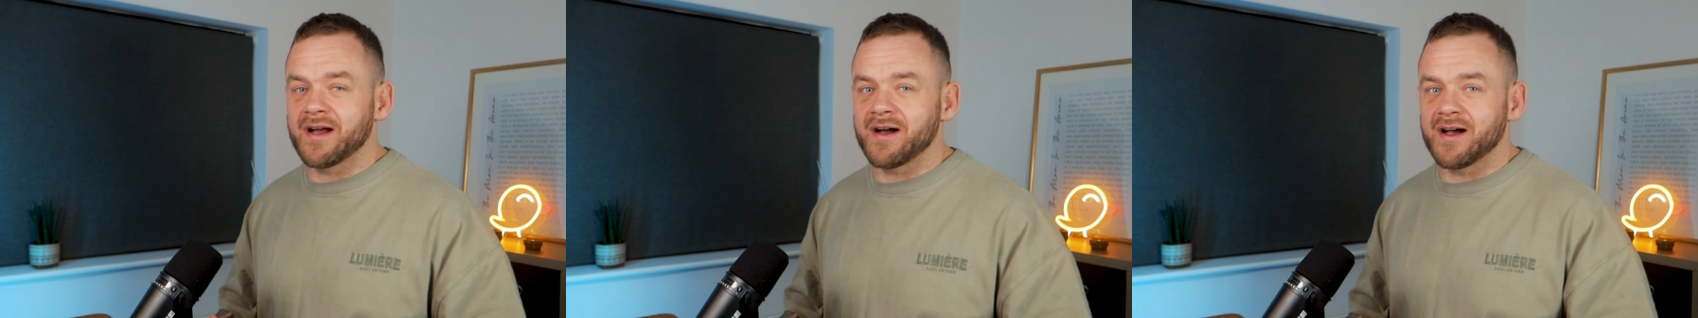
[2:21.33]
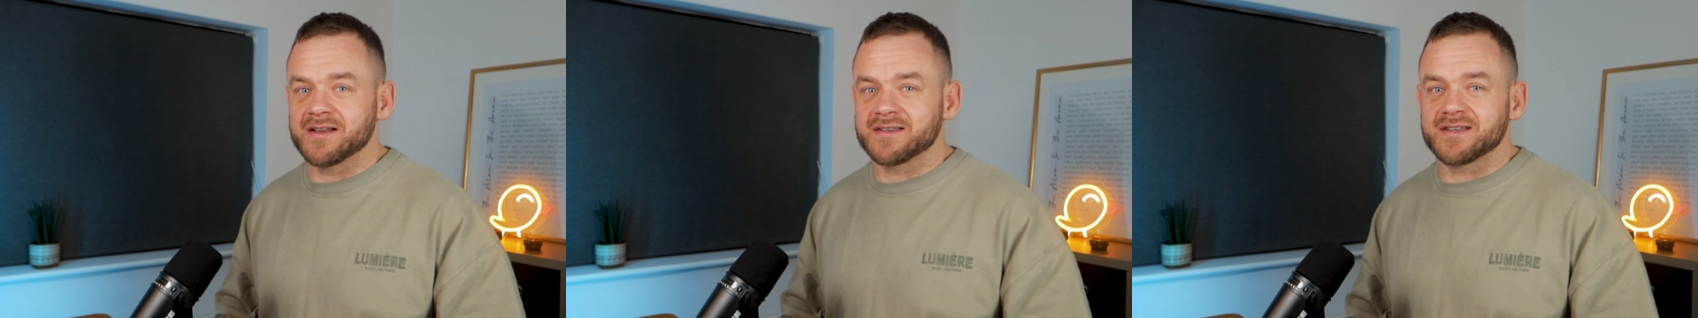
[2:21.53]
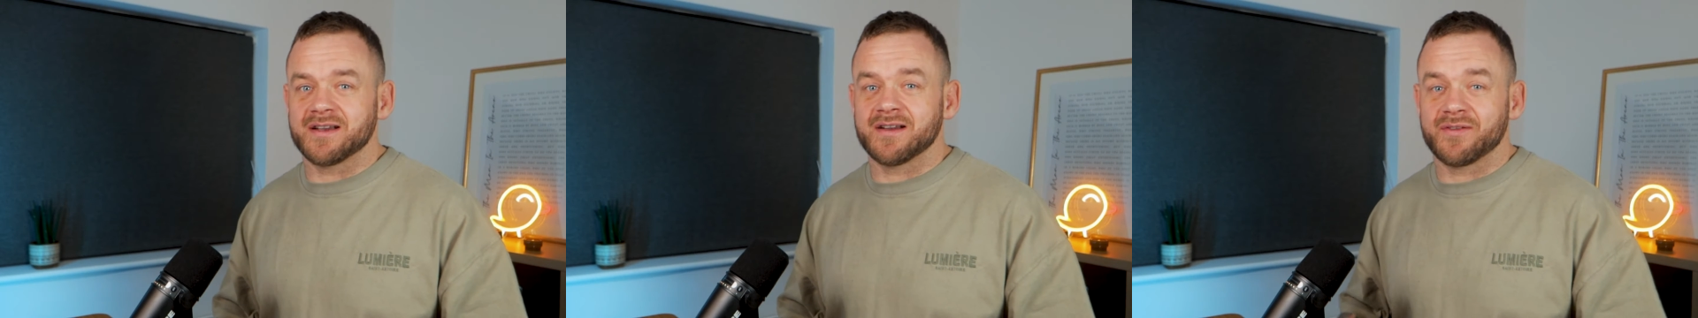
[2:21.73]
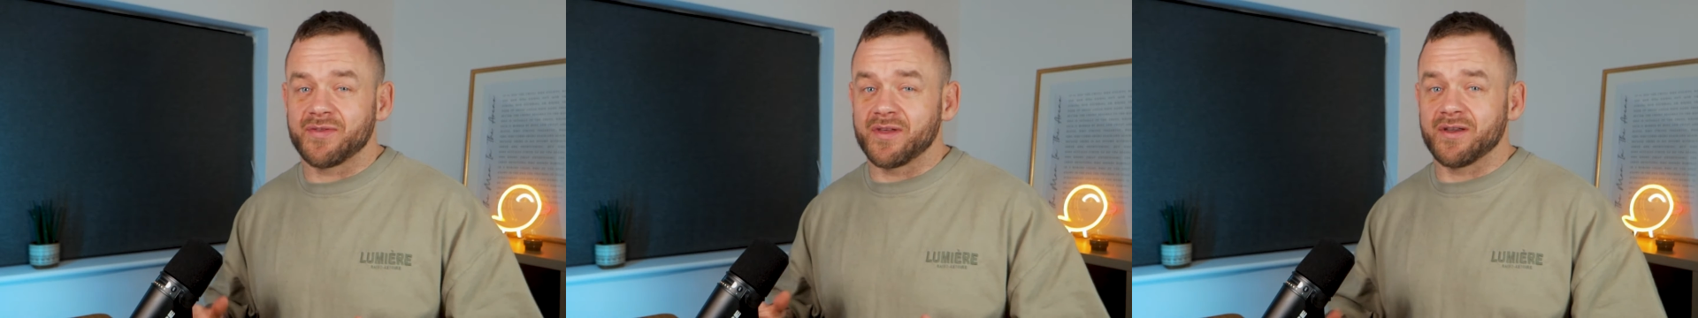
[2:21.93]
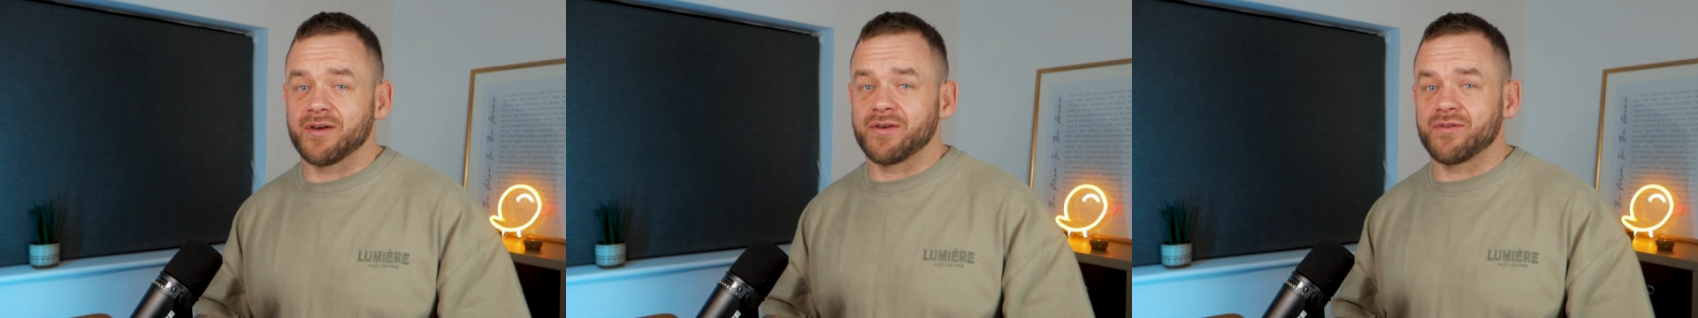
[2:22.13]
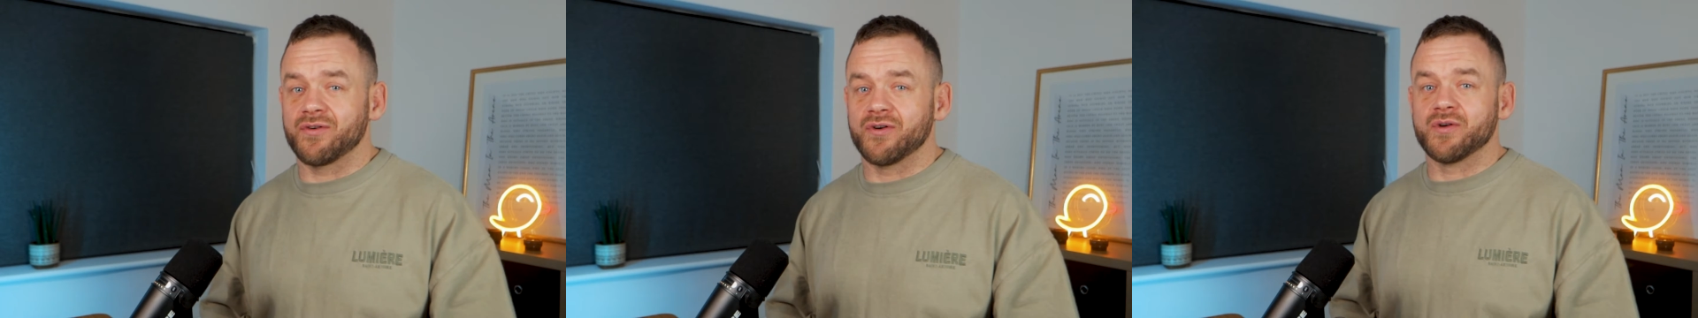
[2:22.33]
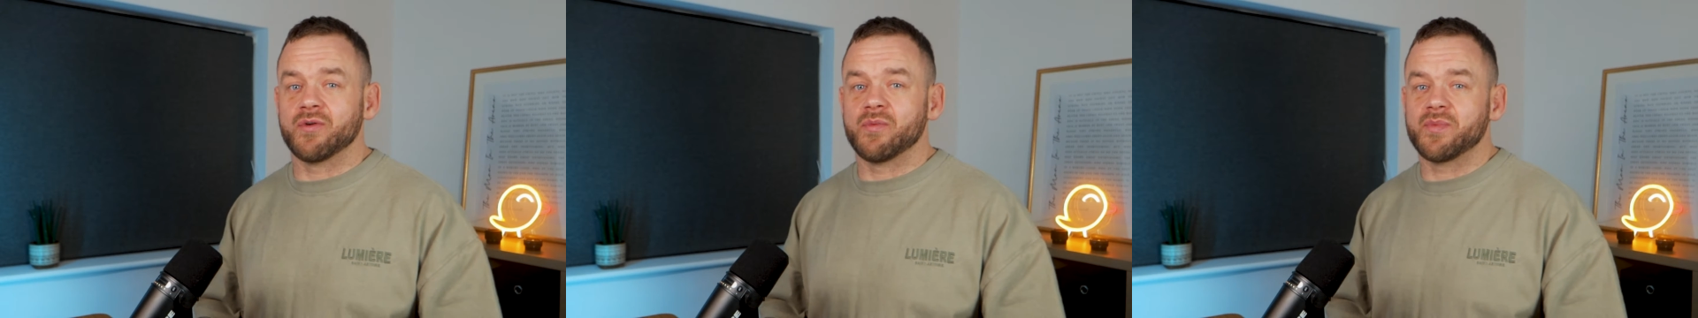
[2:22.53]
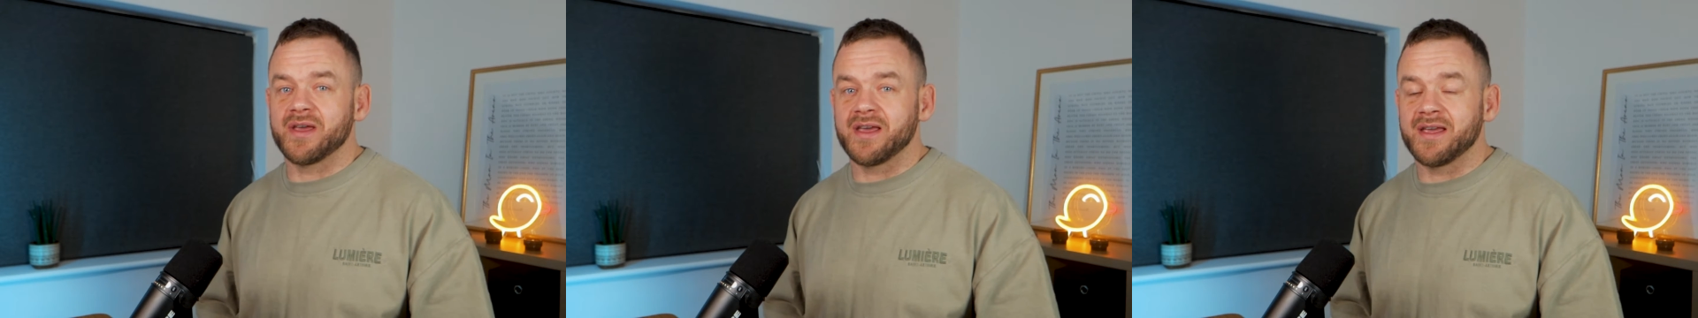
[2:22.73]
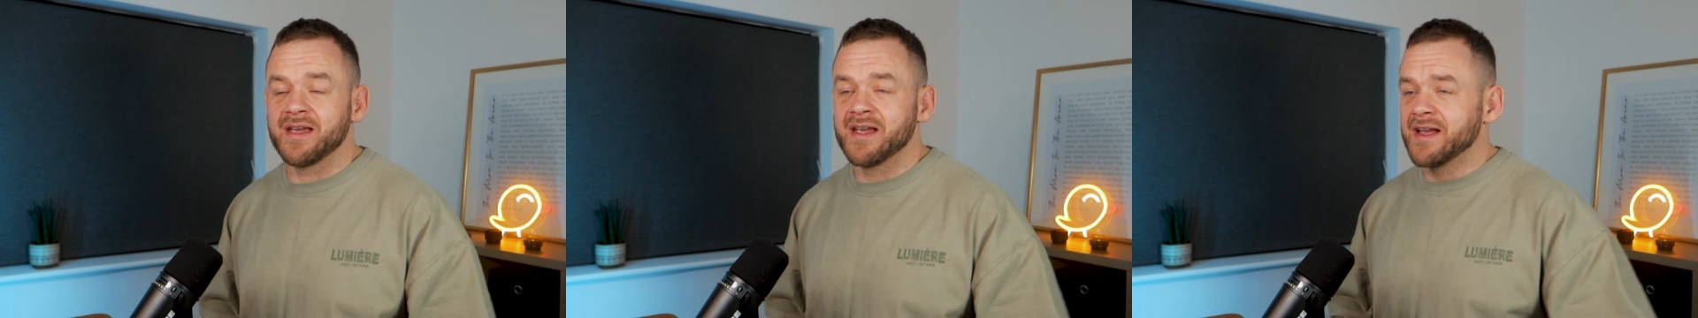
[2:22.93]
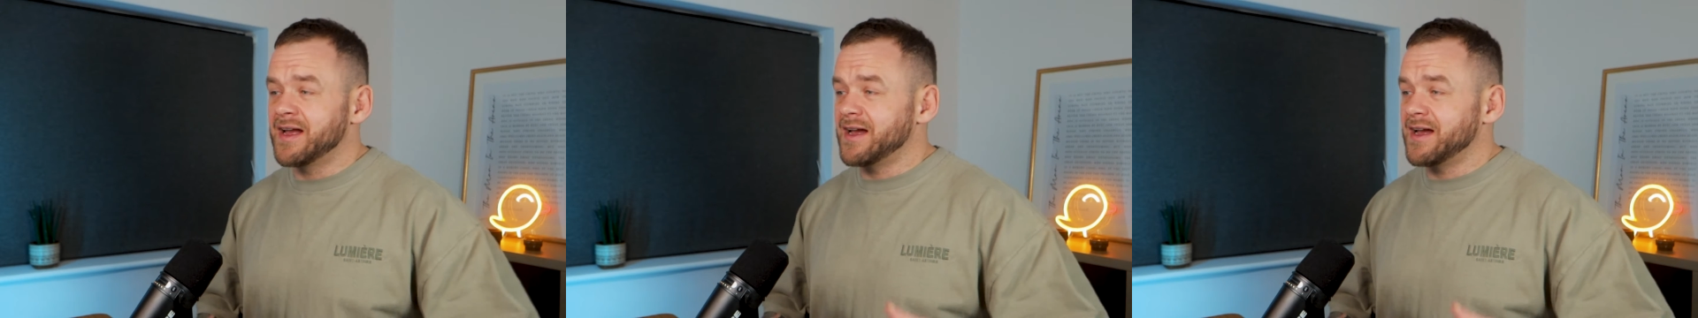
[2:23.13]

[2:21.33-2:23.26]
harder than I thought it would be.